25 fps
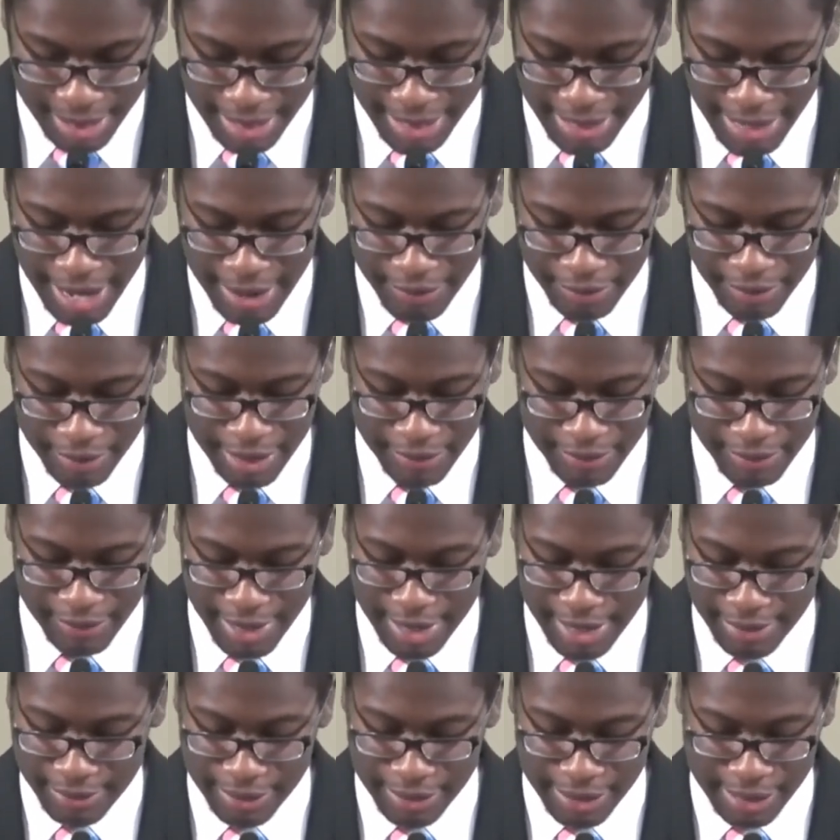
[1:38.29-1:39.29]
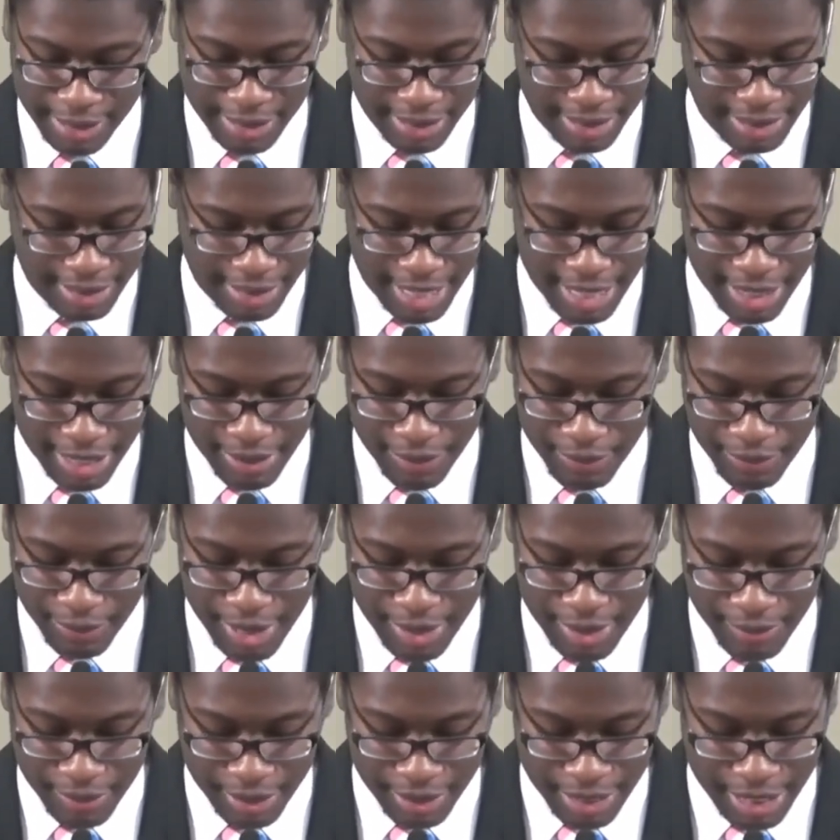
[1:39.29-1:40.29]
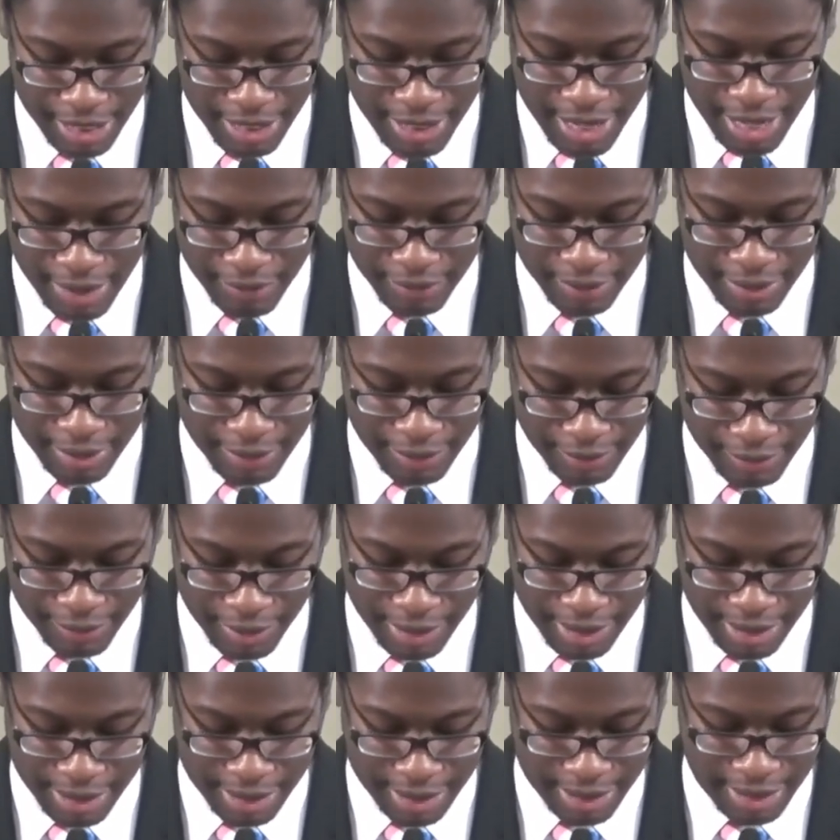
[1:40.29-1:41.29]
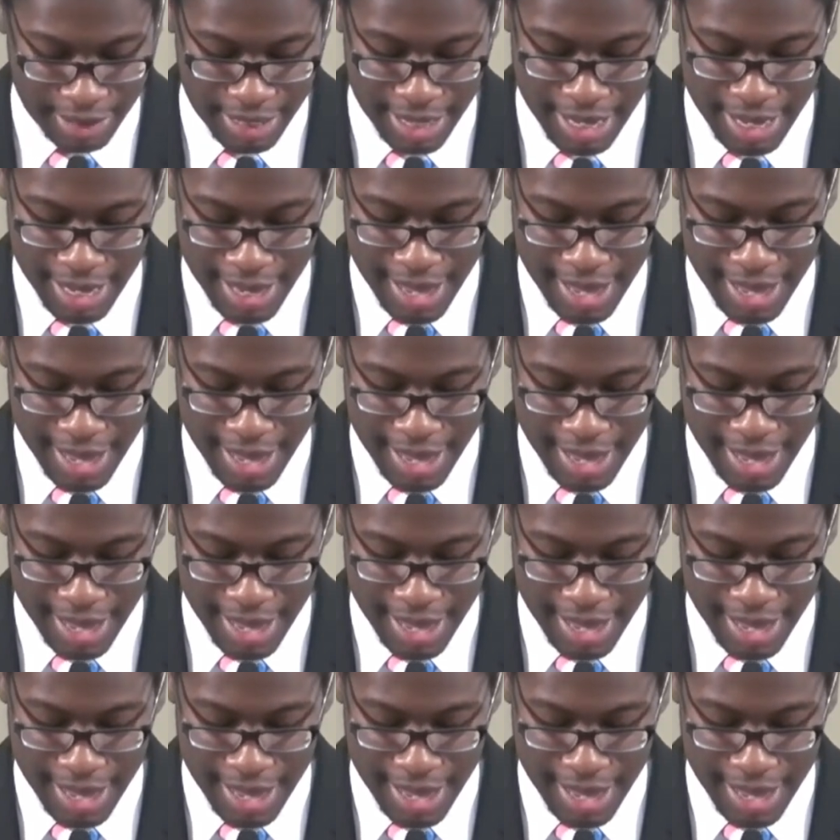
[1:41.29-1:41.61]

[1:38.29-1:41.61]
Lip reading: Dear Heavenly Father, thank you for everything you have done for us.